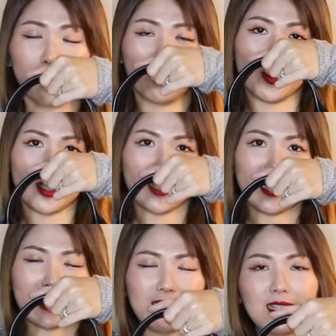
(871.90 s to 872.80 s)
wear it
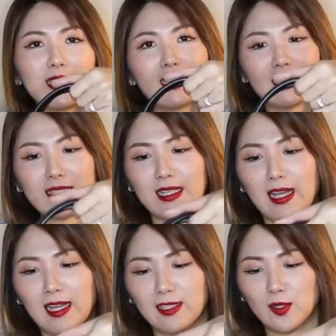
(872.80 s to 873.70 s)
like this
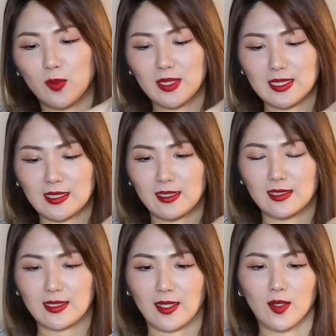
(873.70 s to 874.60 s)
and nobody's gonna
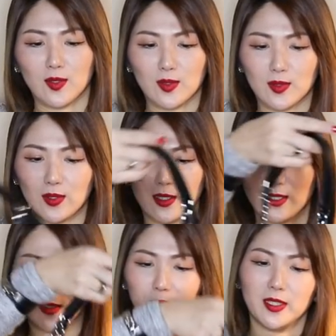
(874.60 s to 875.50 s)
tell
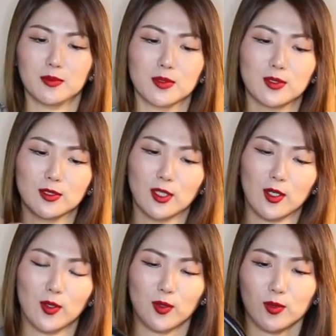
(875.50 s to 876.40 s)
or be able to
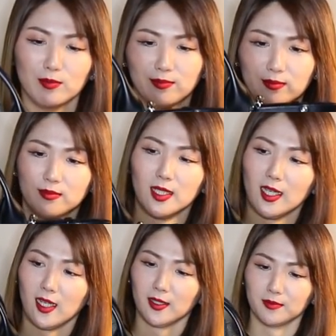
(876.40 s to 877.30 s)
know.
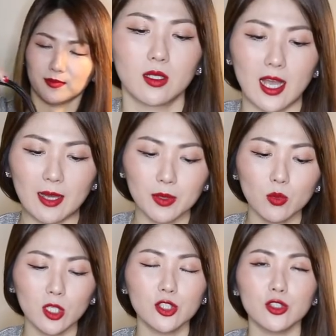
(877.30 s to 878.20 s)
Yeah, I've been
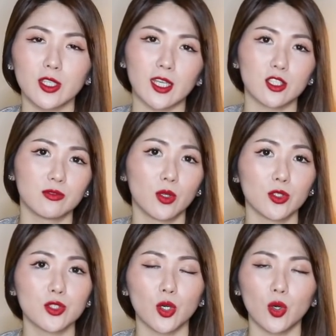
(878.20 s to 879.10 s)
wanting to get
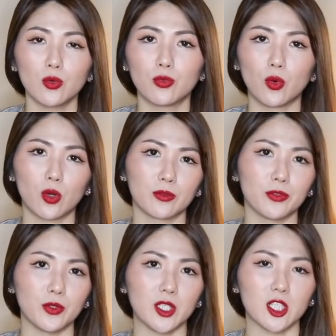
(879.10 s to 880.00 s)
Deauville Tote for a
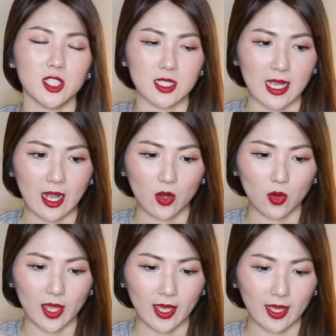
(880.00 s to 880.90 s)
few years
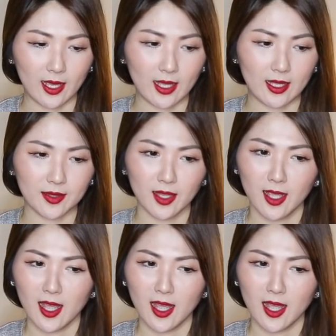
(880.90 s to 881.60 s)
now, and